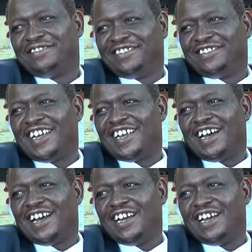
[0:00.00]
Yeah.
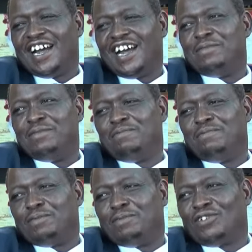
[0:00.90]
Uh-huh. And many
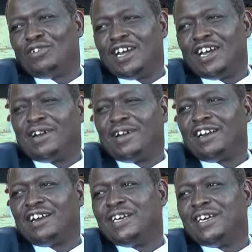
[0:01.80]
people thought I'm an
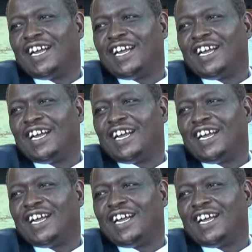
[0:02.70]
headmaster.